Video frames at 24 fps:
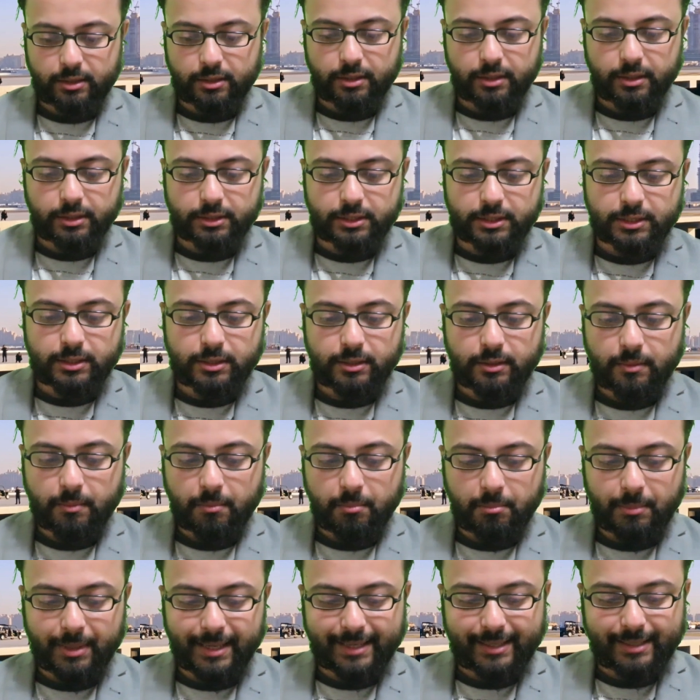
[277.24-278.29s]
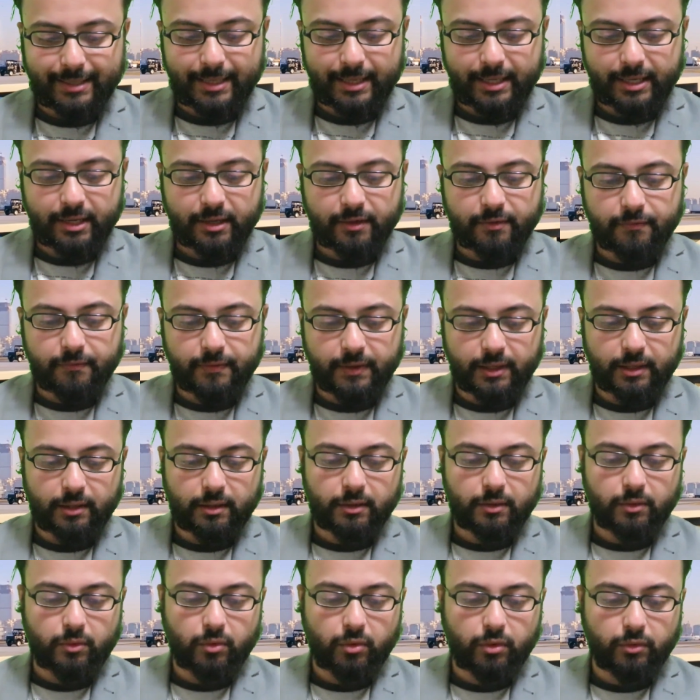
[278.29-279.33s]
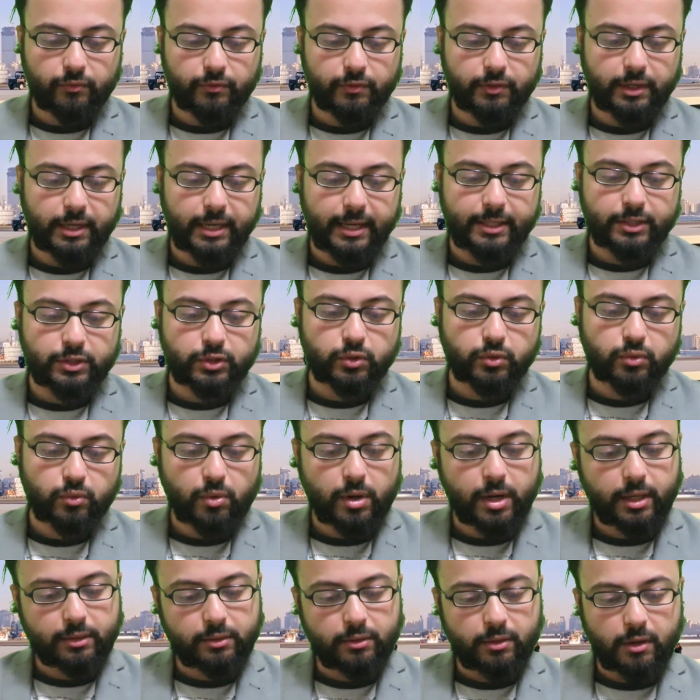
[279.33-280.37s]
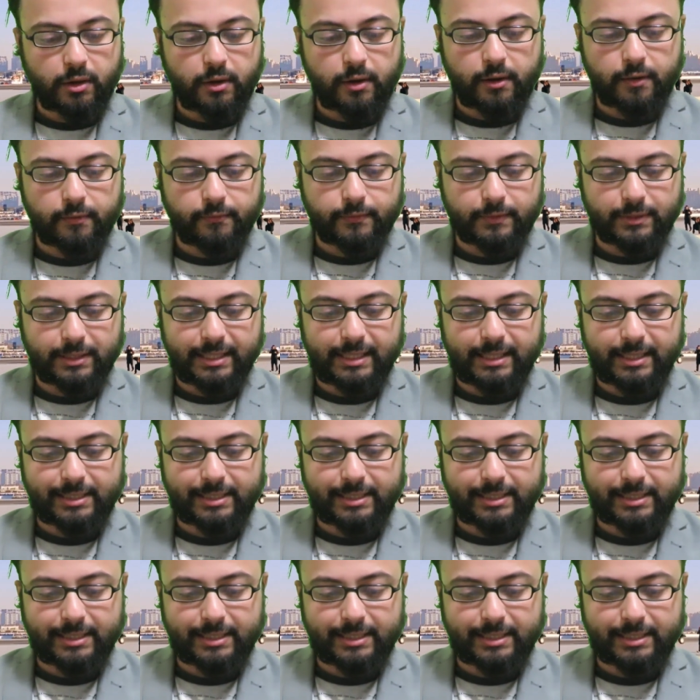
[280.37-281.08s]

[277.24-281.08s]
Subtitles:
Earth's magnetic field over a swath of the